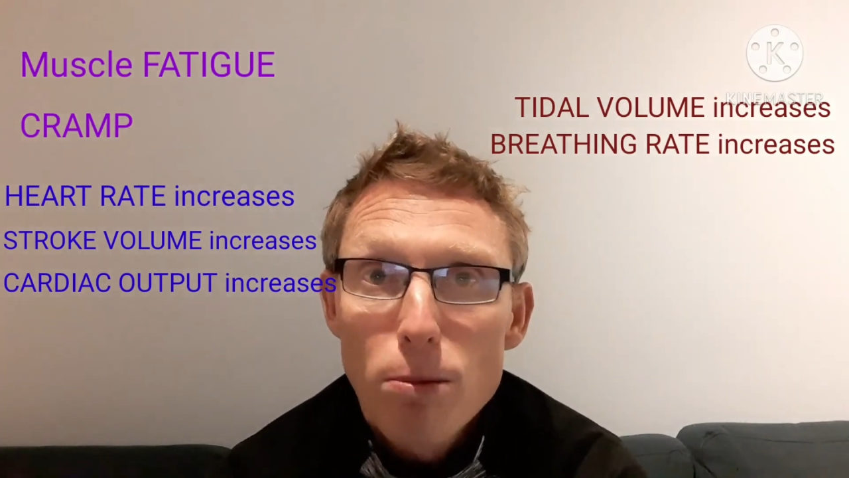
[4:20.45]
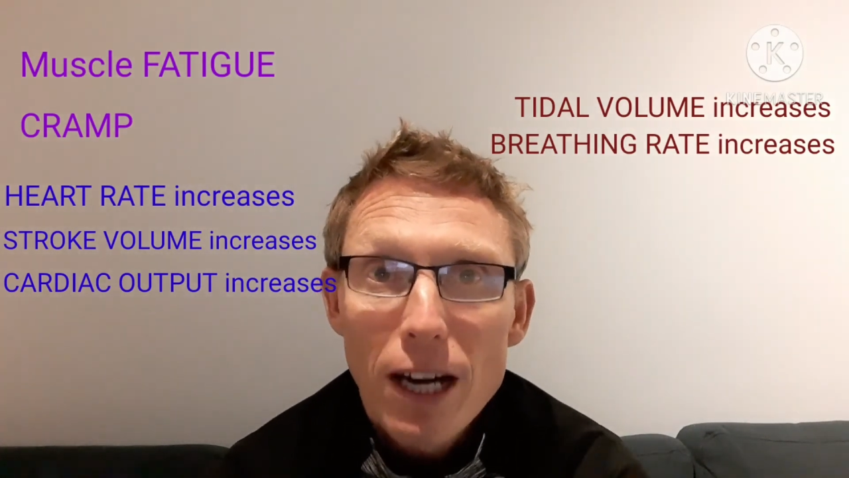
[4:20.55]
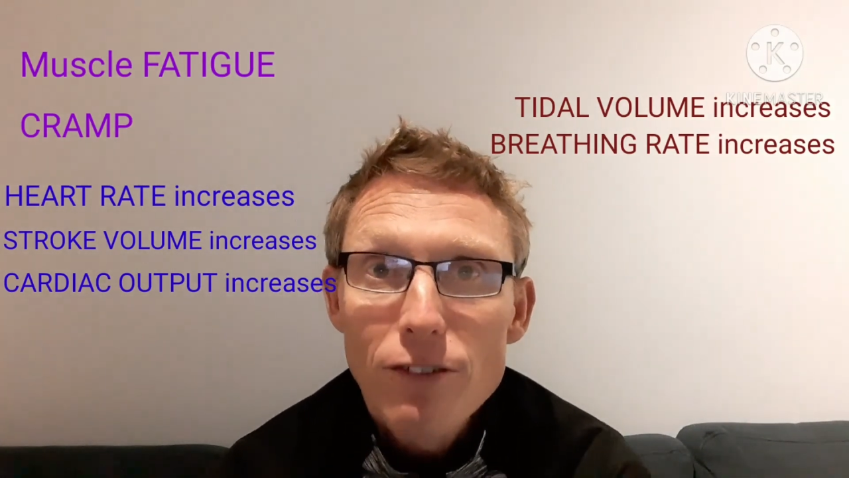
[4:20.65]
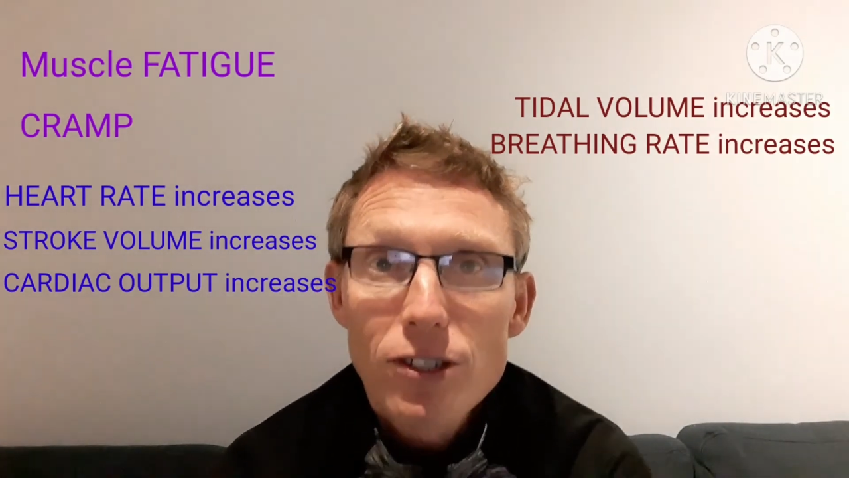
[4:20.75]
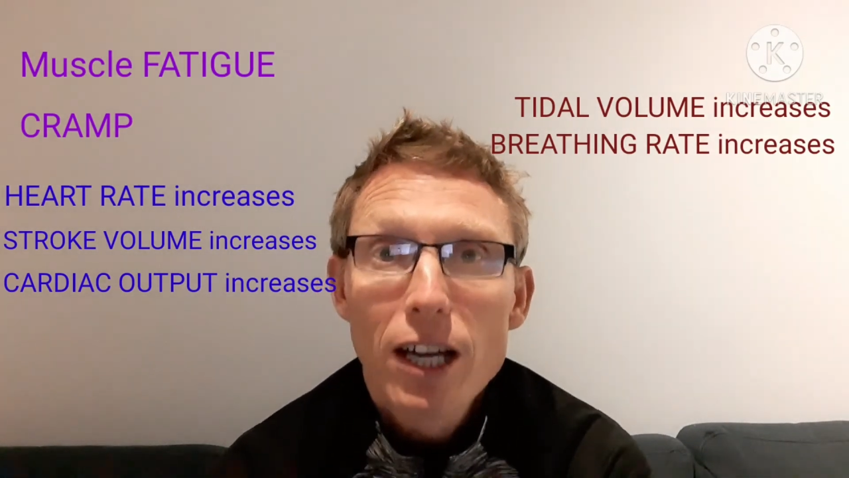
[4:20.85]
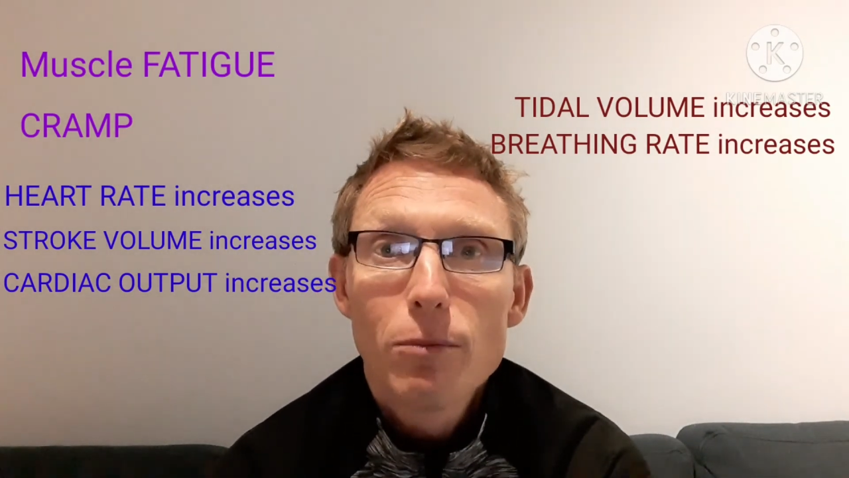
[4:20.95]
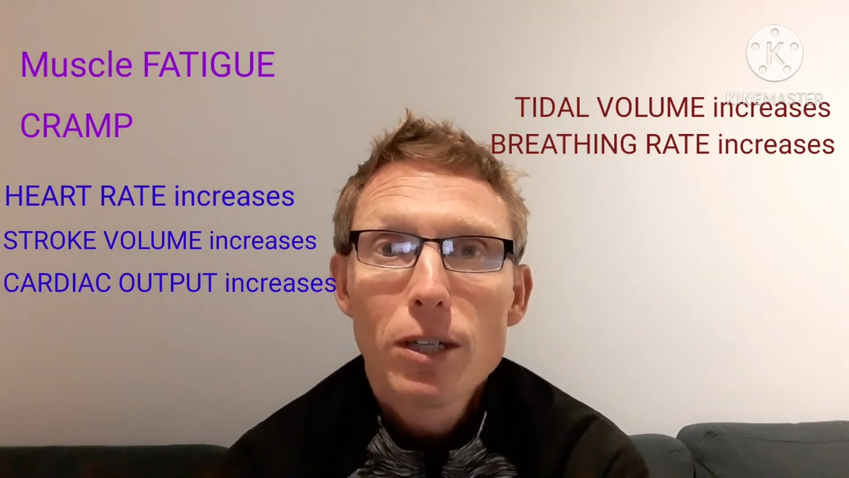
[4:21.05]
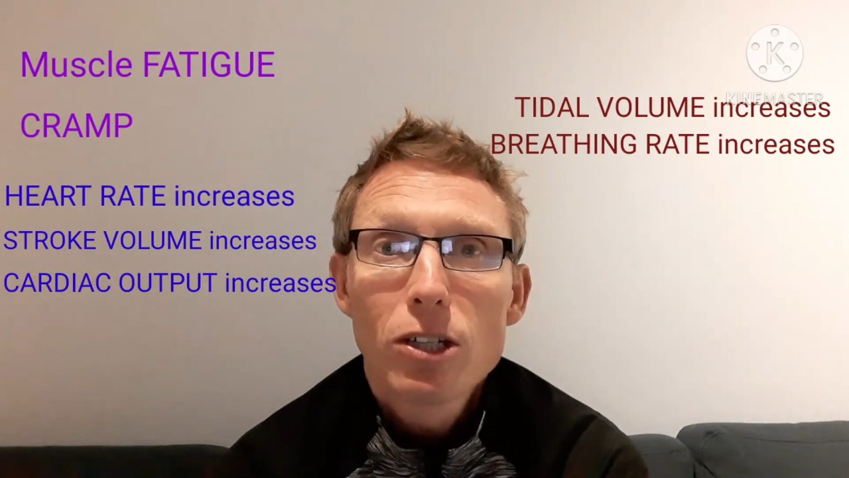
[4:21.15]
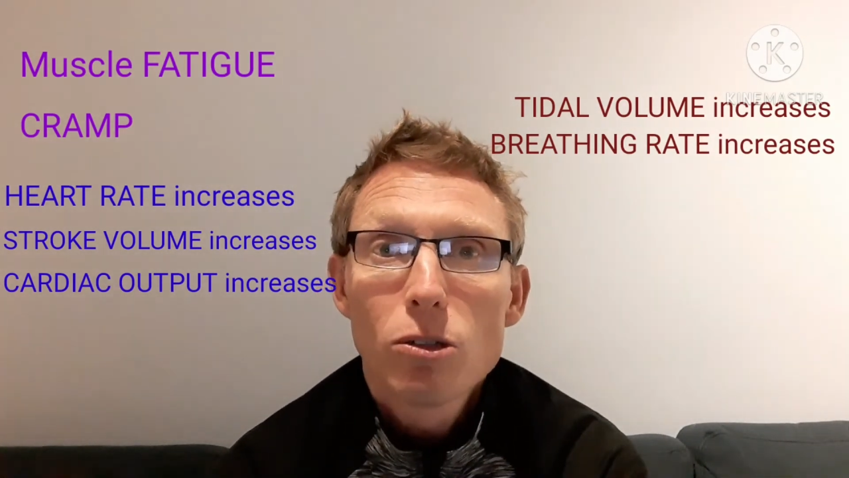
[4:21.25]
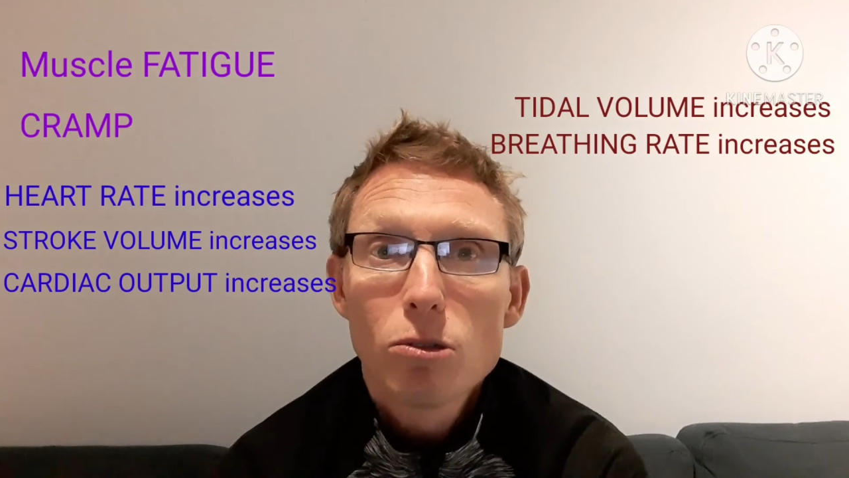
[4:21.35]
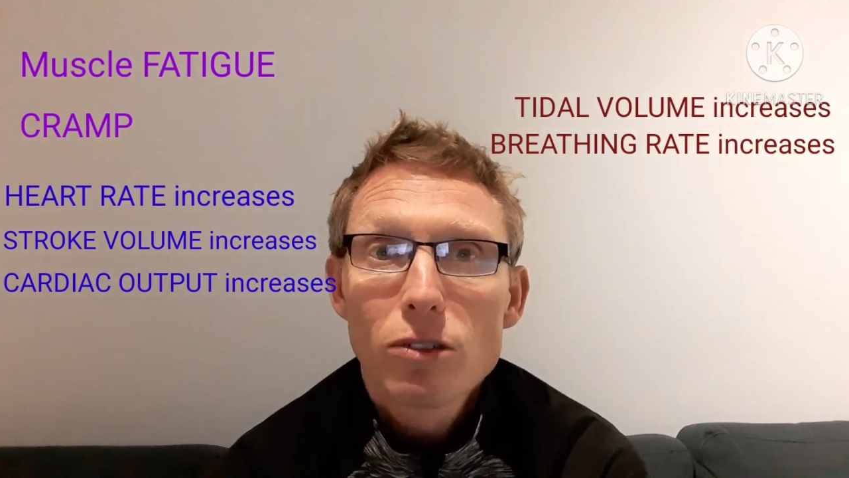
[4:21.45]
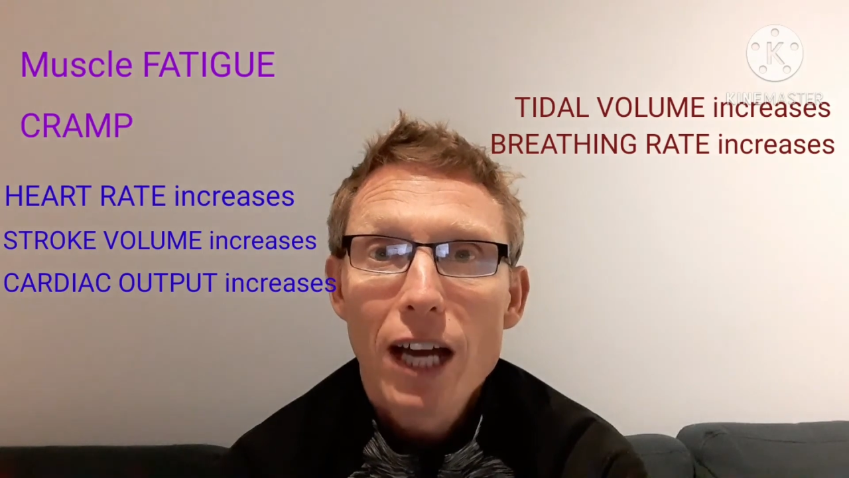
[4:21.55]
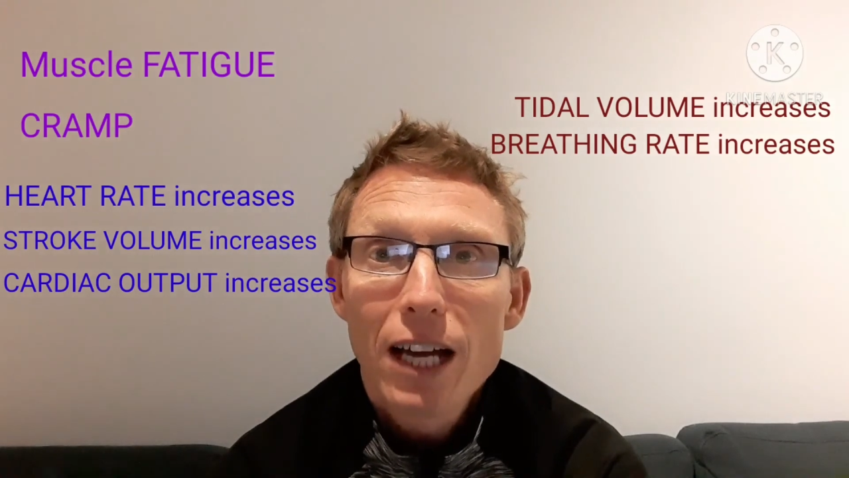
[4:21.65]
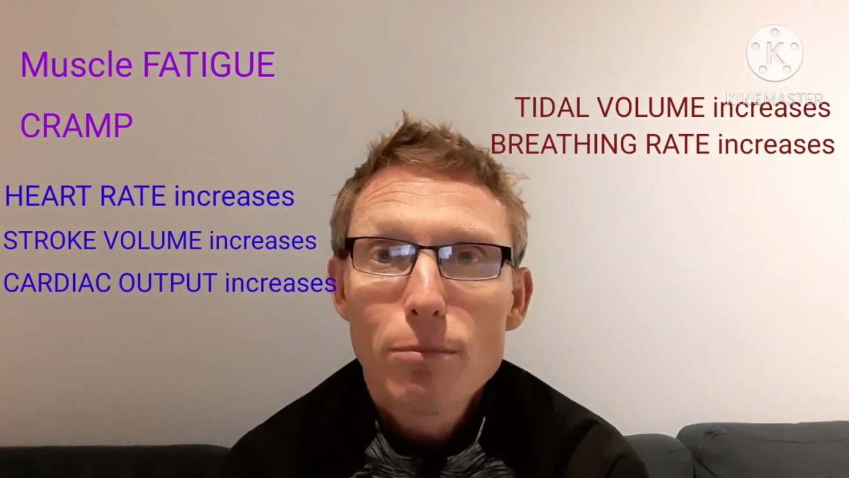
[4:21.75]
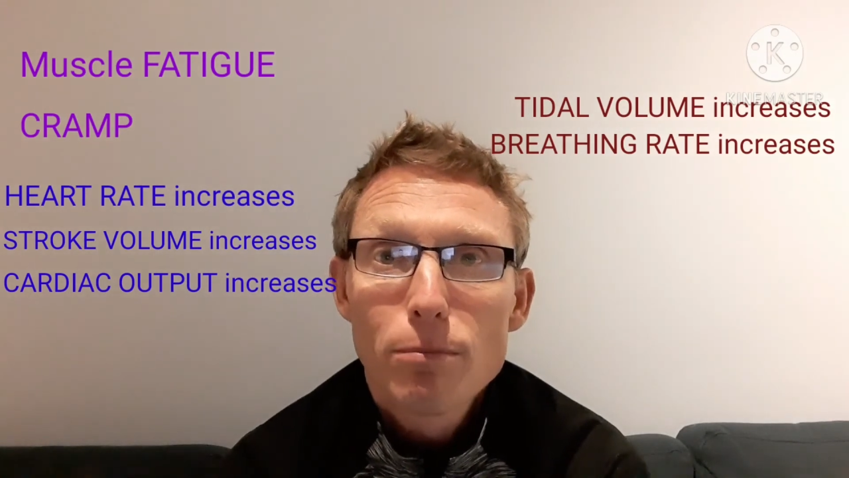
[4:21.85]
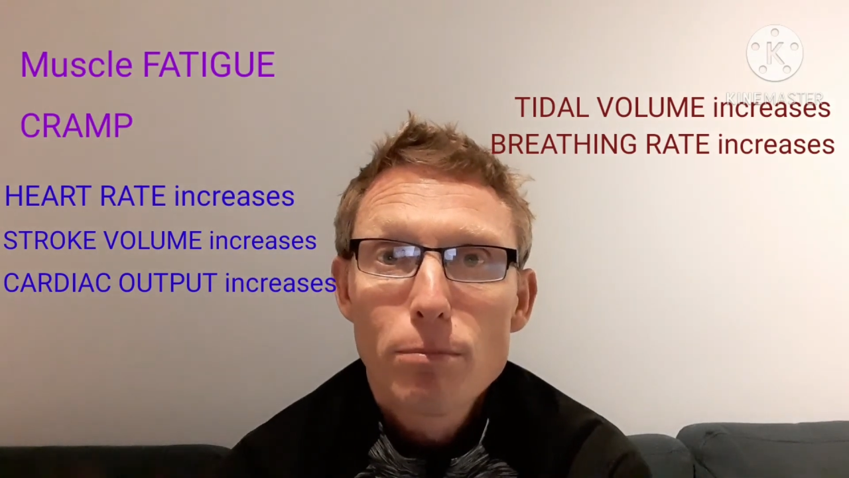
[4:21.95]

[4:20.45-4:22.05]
breaths, and we call that